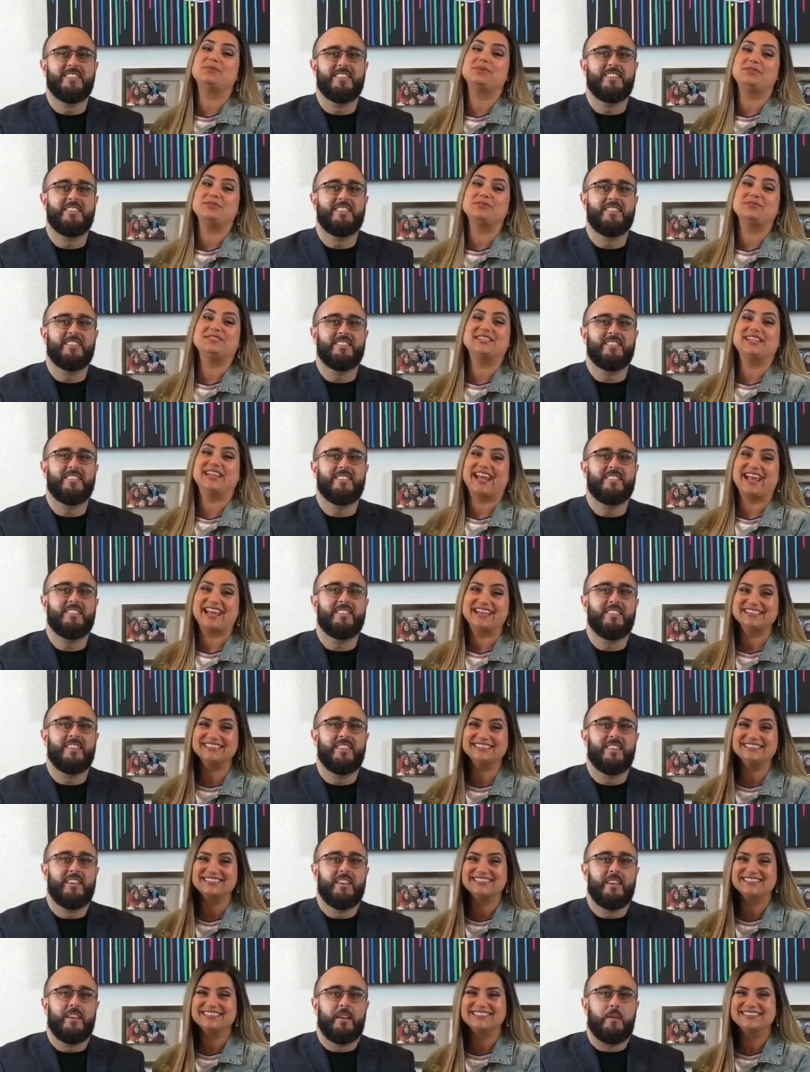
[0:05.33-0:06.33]
Speaker 1: you today.
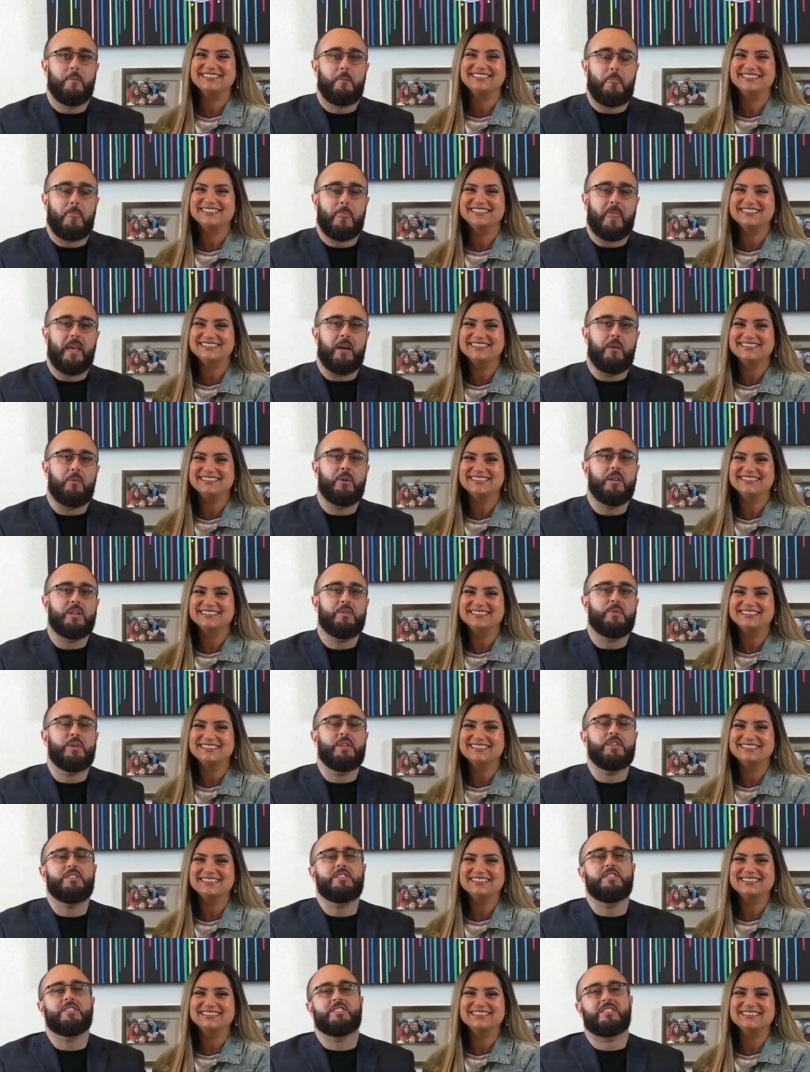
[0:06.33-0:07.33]
Speaker 2: Yeah, we, we're
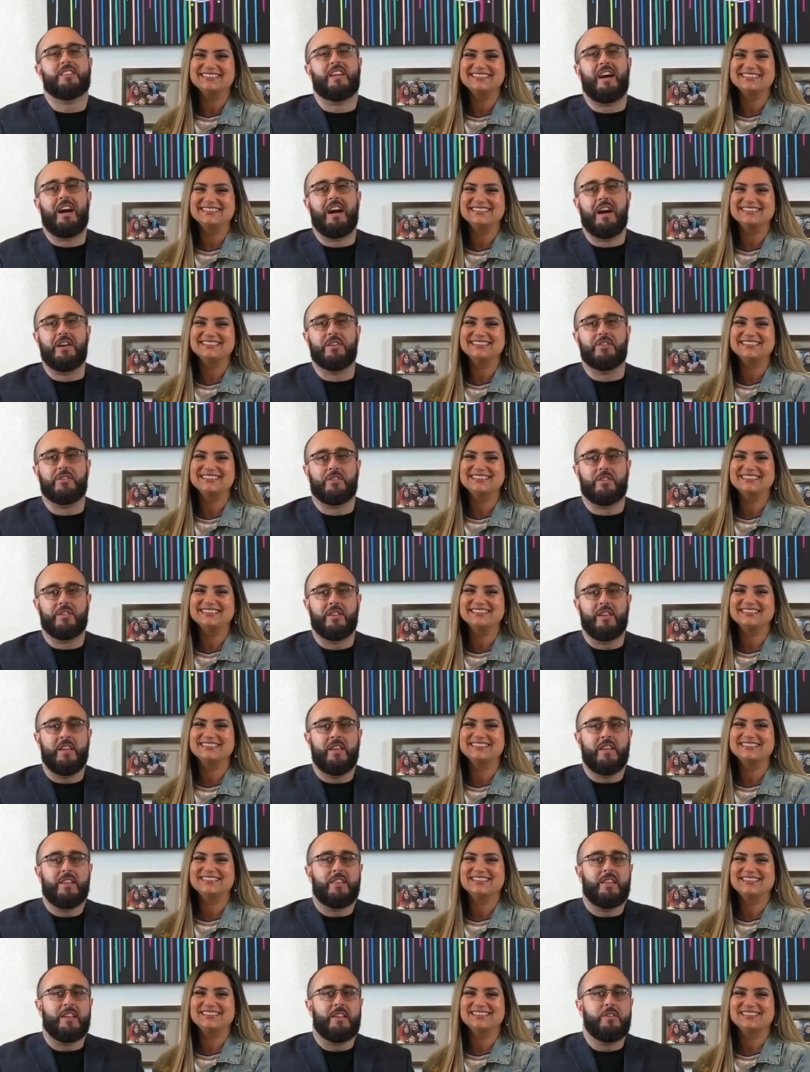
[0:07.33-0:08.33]
just honored
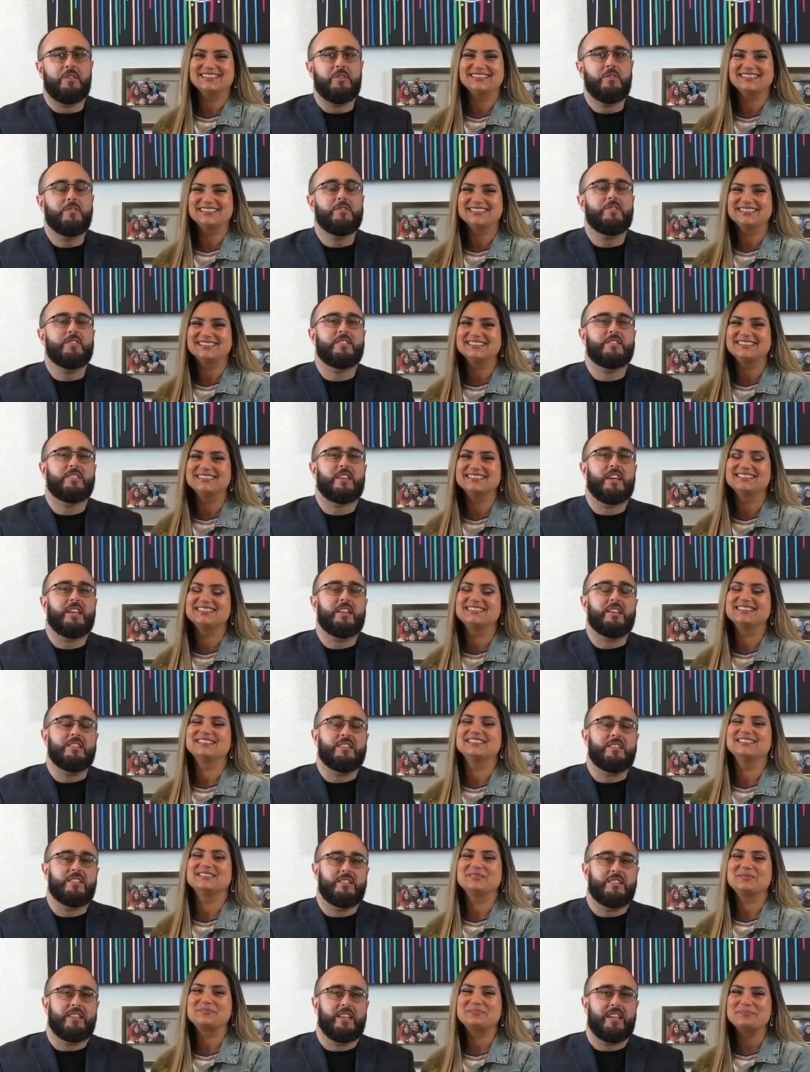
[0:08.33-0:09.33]
that you decided to
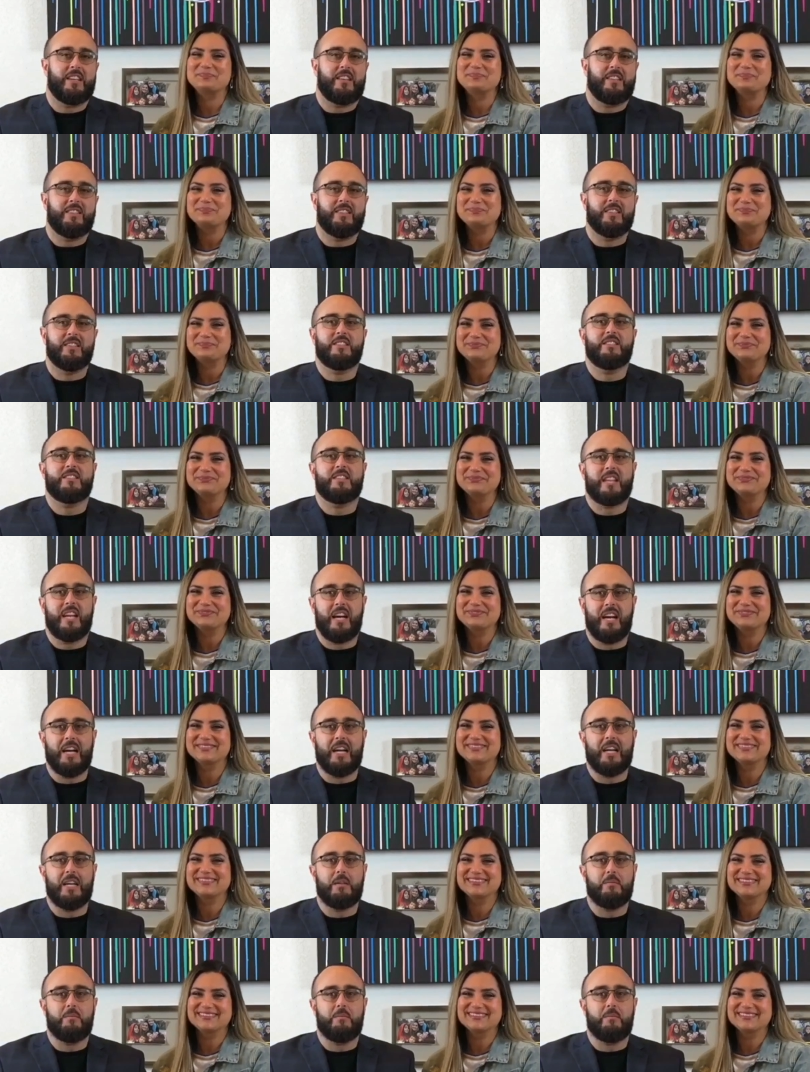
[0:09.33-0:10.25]
take this time